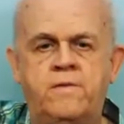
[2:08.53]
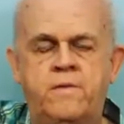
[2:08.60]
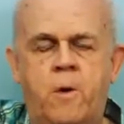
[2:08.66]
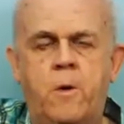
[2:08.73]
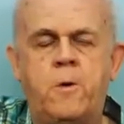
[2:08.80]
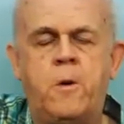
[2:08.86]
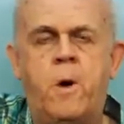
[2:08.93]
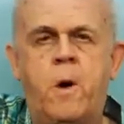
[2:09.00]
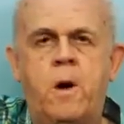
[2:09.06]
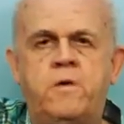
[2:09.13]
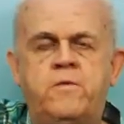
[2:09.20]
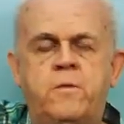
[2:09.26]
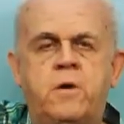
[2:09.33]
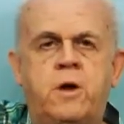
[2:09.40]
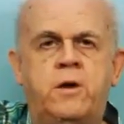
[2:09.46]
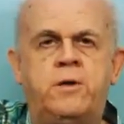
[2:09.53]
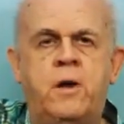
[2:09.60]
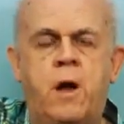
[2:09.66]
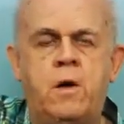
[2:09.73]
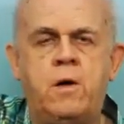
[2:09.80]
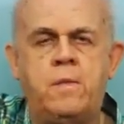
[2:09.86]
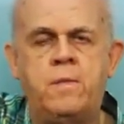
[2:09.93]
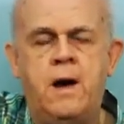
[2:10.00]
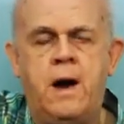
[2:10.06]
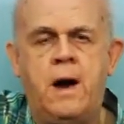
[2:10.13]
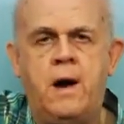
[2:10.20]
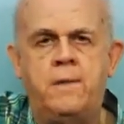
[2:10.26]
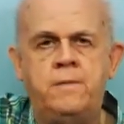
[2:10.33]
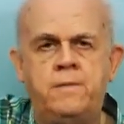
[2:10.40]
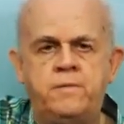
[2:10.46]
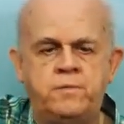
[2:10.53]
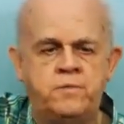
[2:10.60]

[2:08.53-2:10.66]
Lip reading: 4 chords we're going to talk about